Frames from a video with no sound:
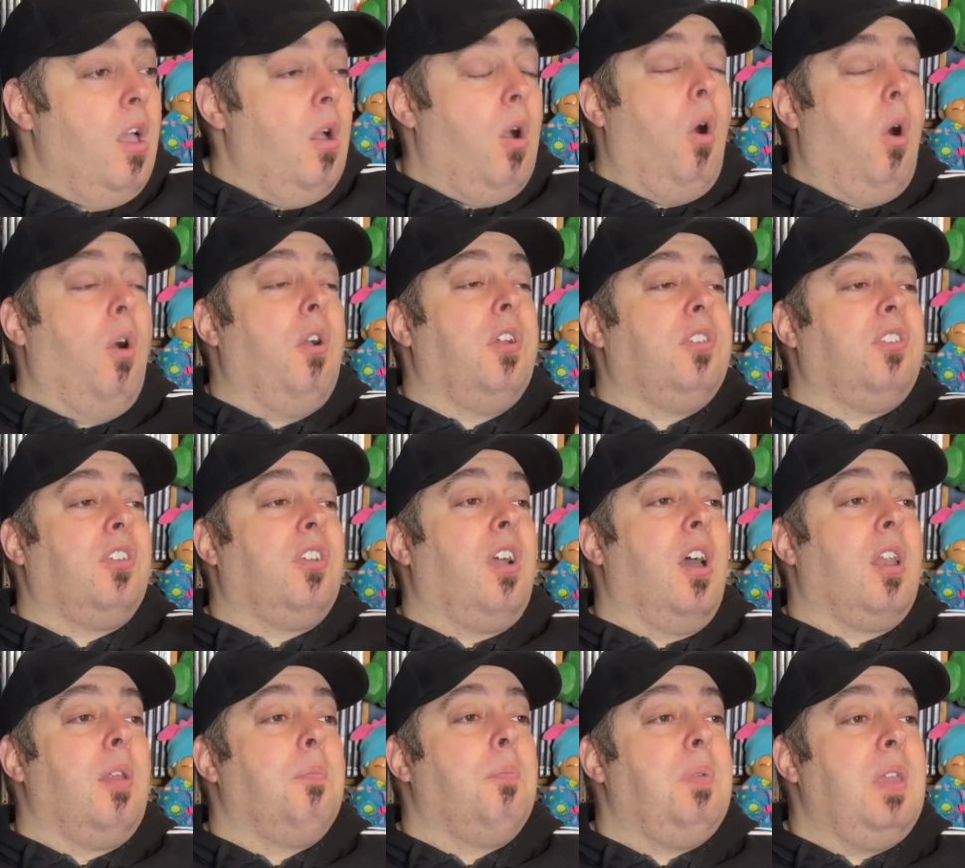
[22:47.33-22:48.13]
or is it
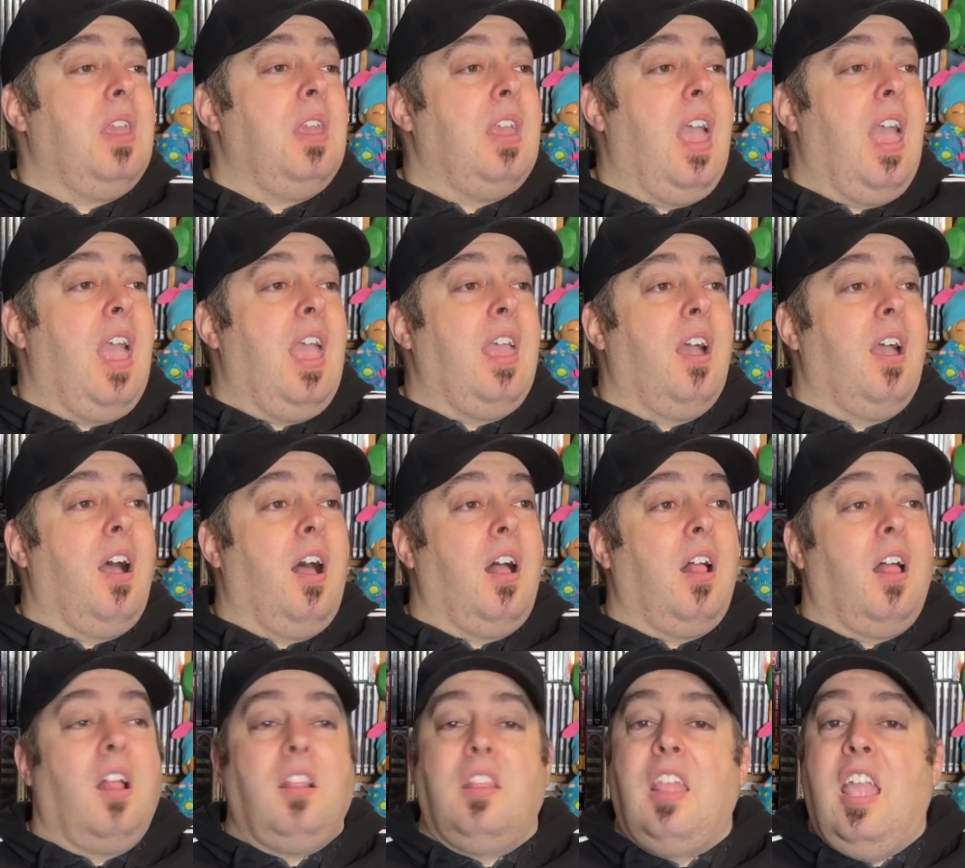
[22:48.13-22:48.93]
gonna be a
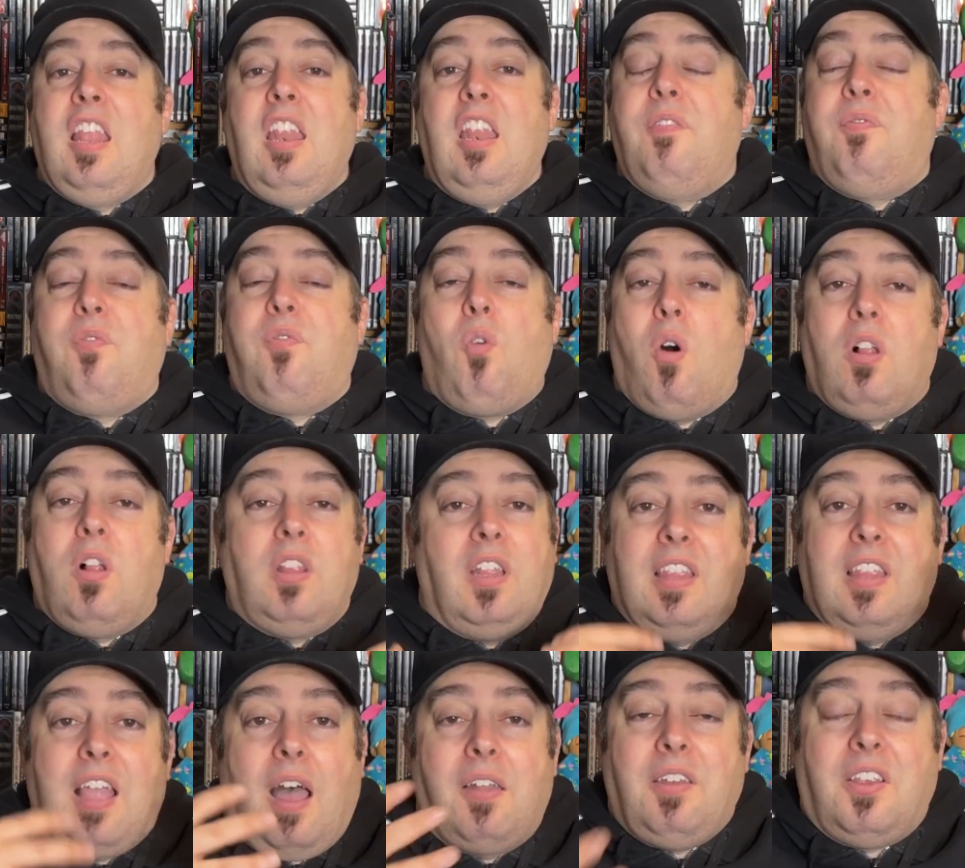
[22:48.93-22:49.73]
uh, a lady
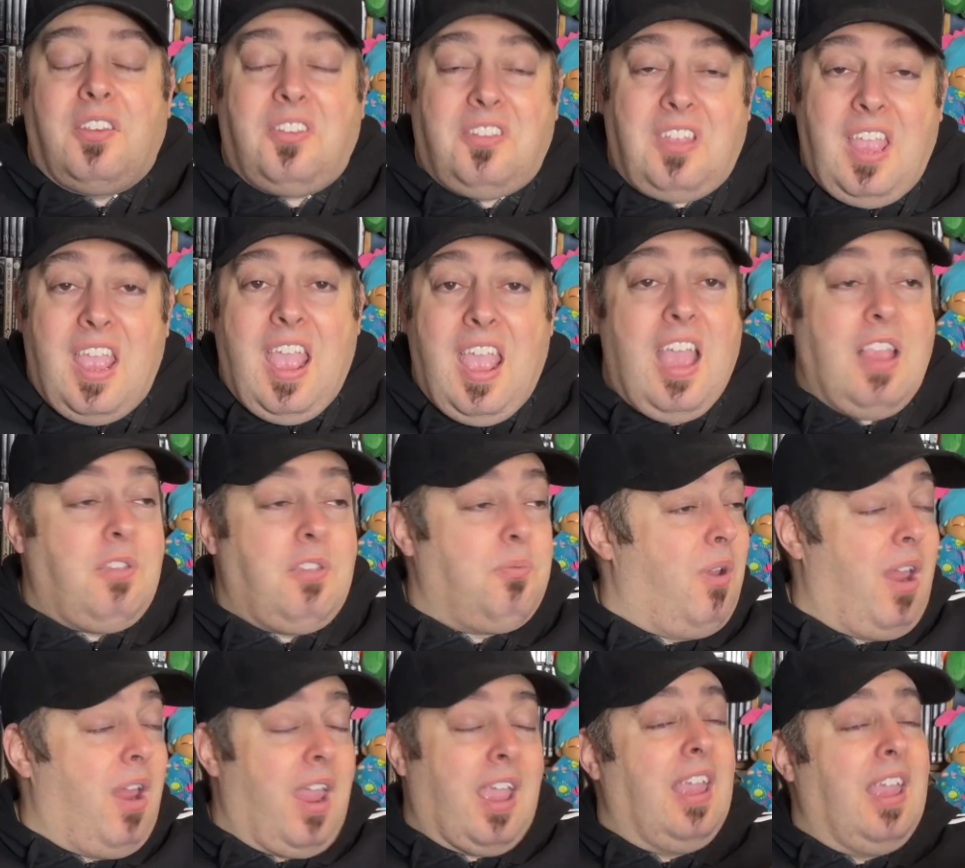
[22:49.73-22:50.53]
falling down the stairs
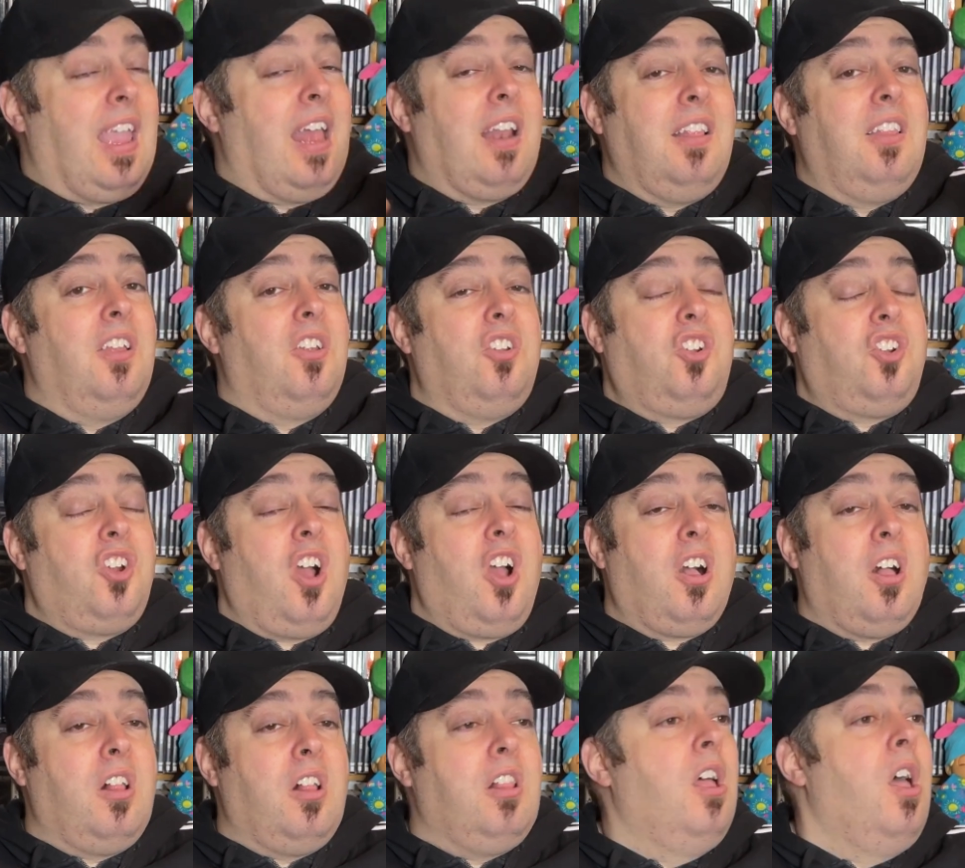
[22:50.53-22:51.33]
where I can get a little
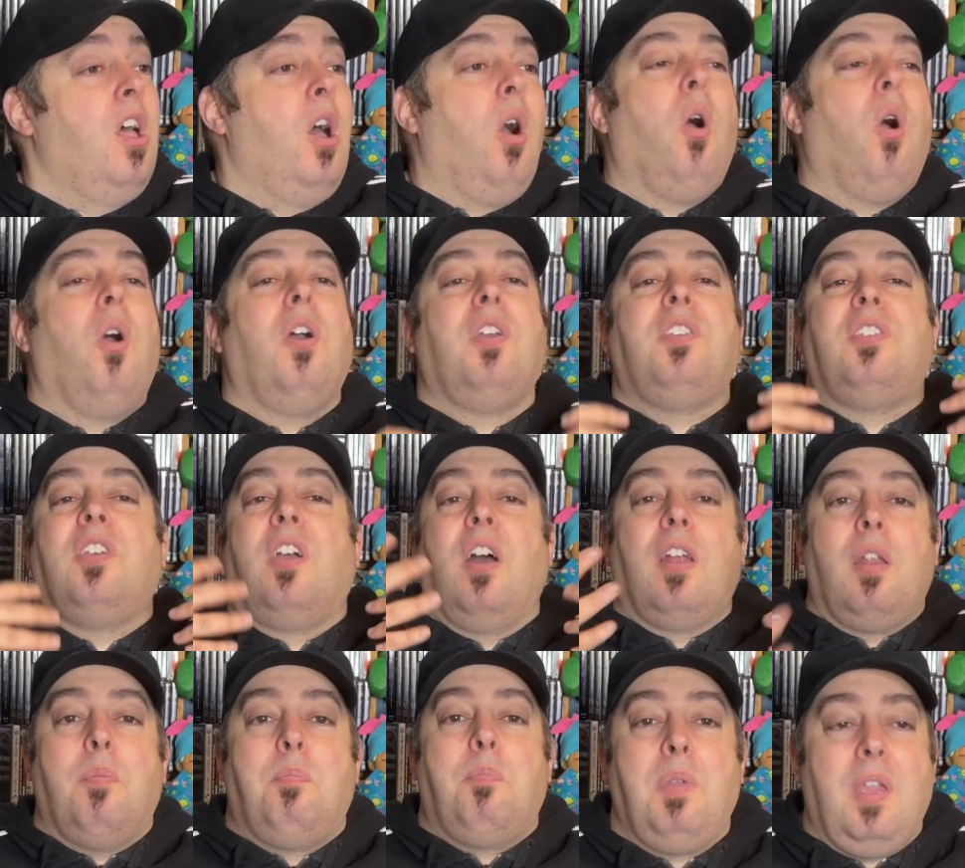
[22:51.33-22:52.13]
chuckle, or is it
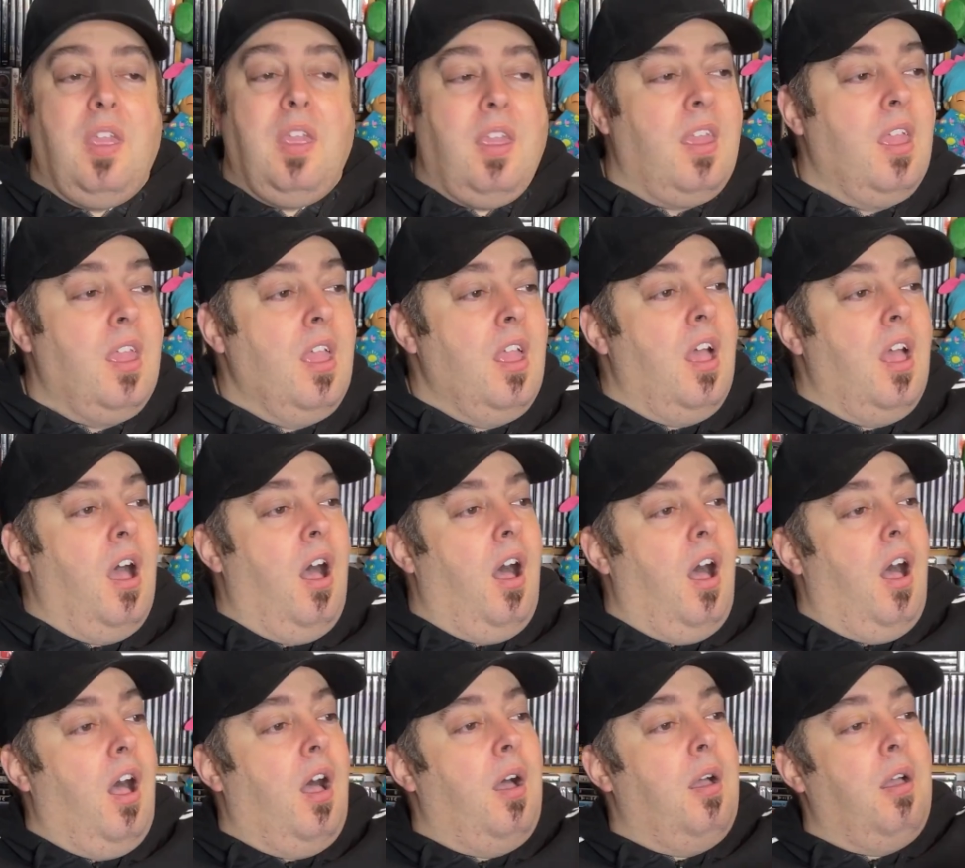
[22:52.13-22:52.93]
gonna be
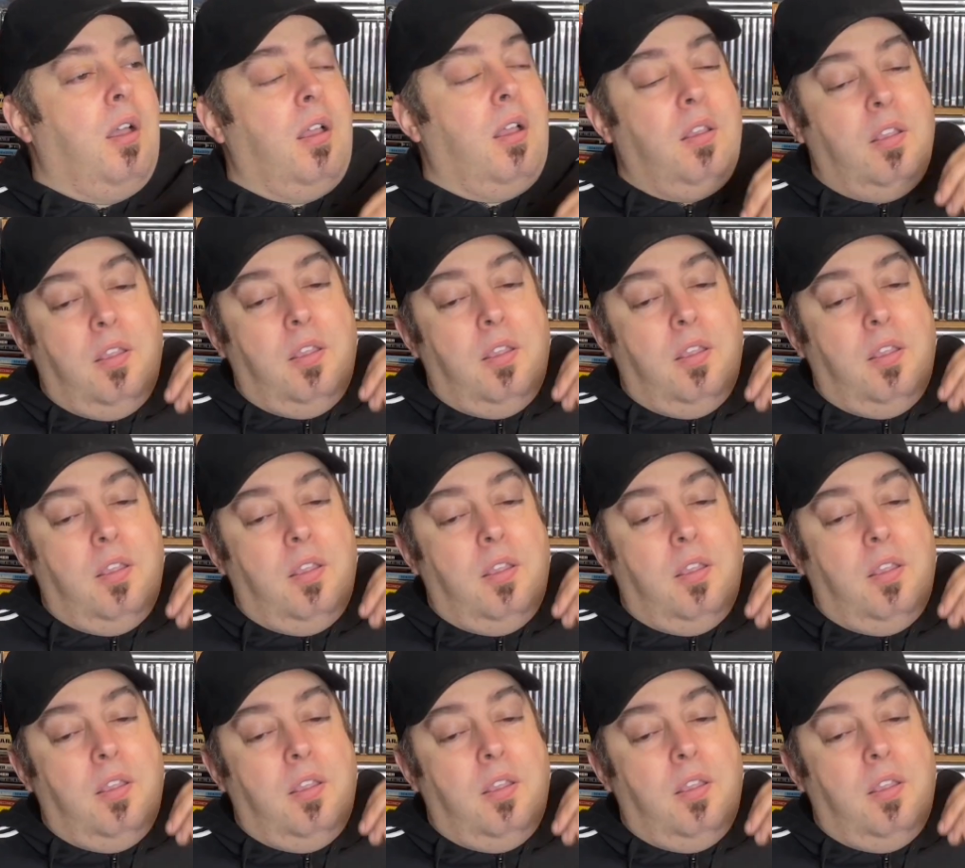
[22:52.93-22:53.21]
uh